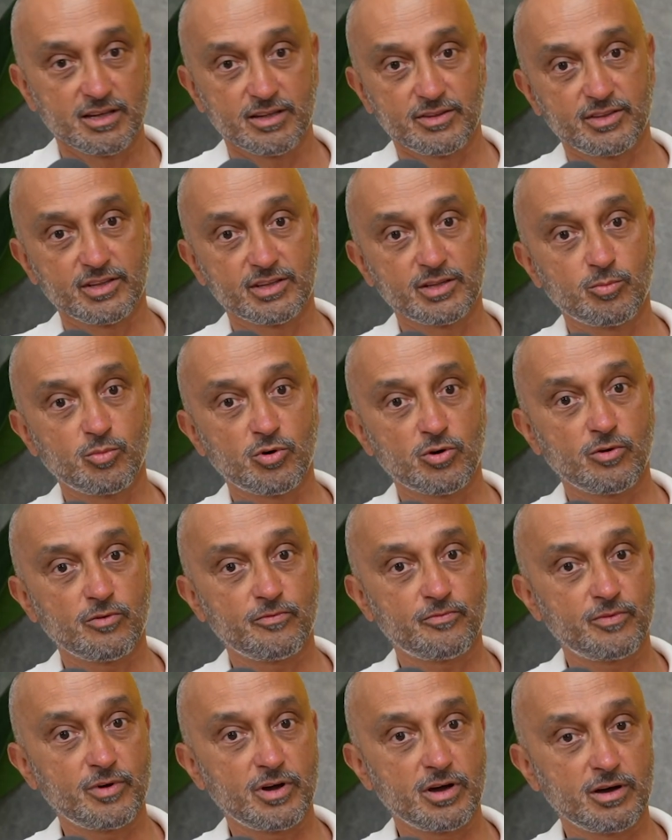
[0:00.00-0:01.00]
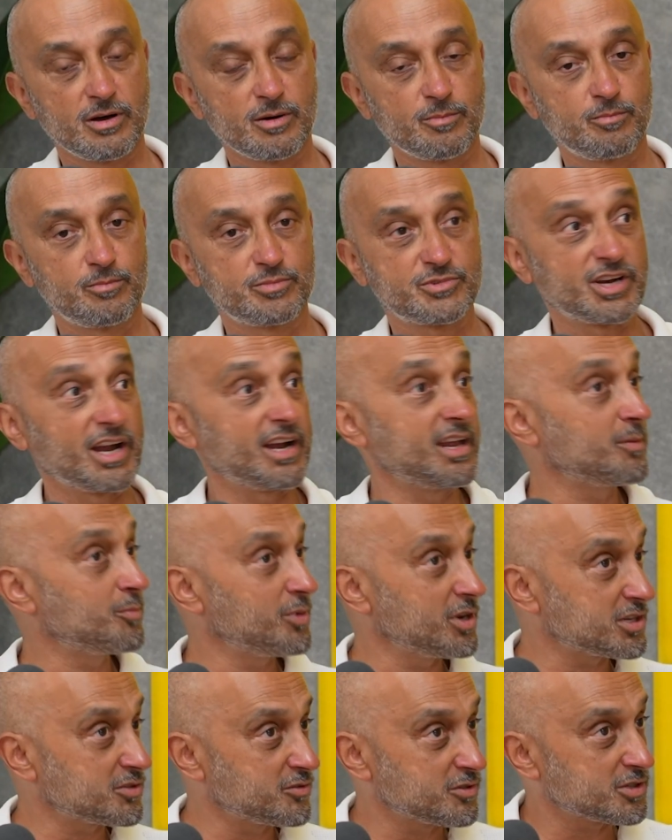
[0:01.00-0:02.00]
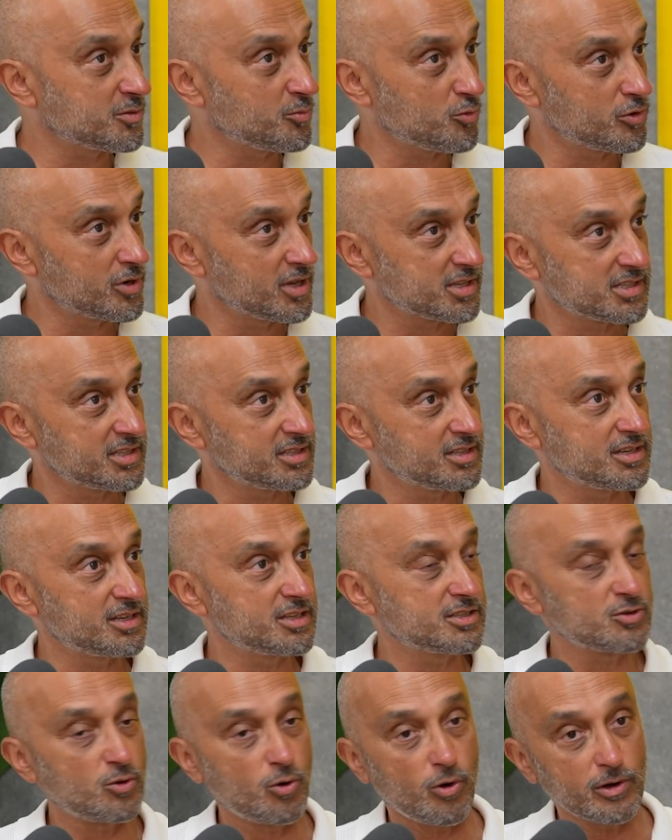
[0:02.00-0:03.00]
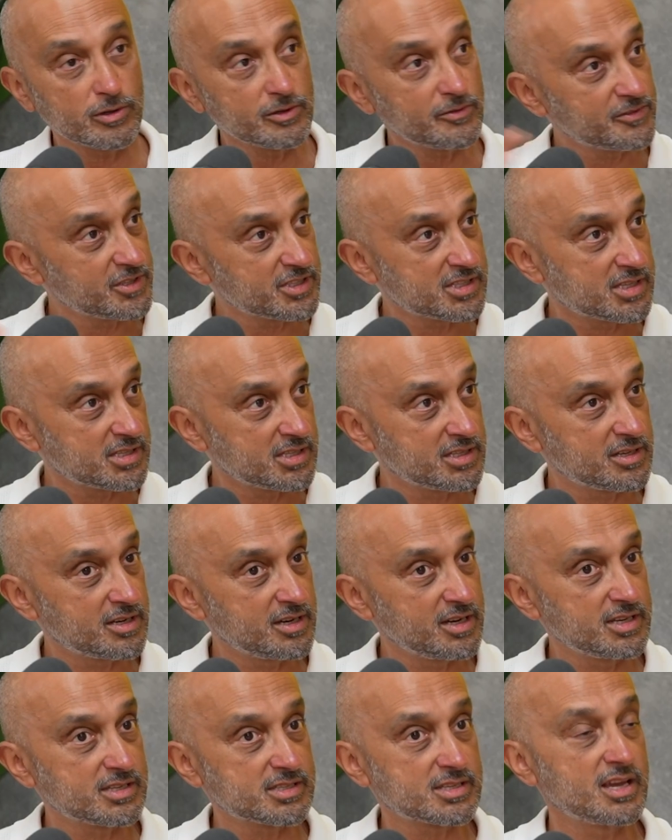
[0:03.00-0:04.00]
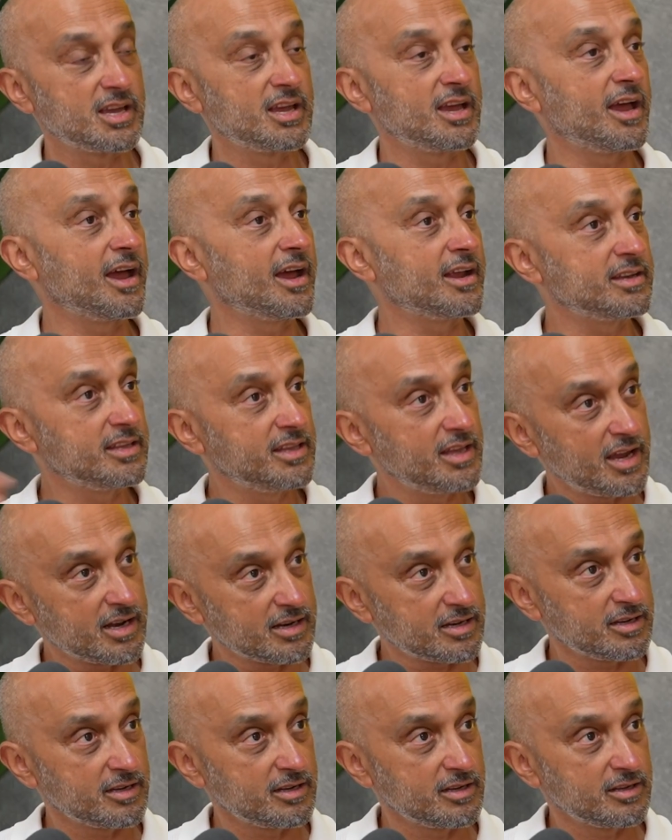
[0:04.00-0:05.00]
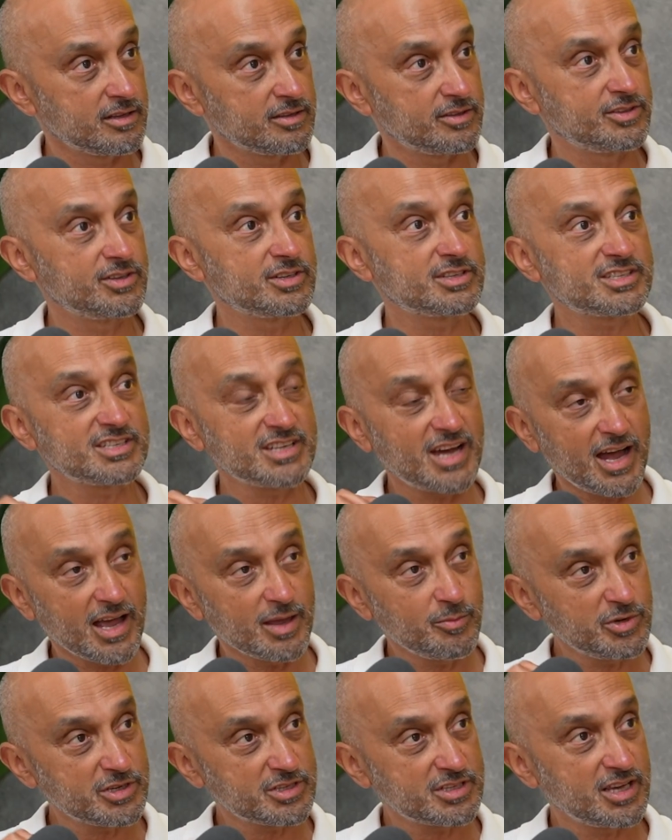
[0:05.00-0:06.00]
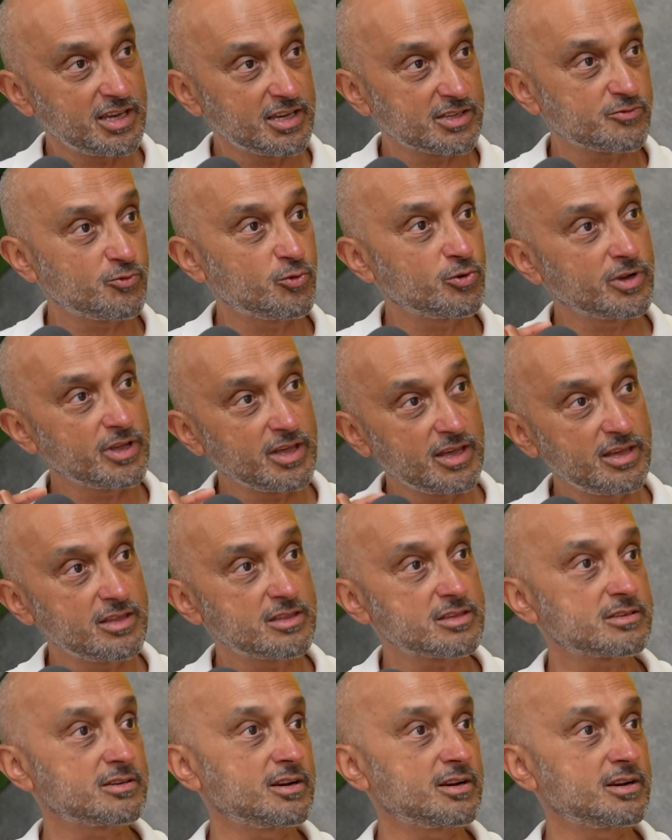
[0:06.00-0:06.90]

the number of trading pairs we support has increased, all of this has increased. And yet, the time it takes for each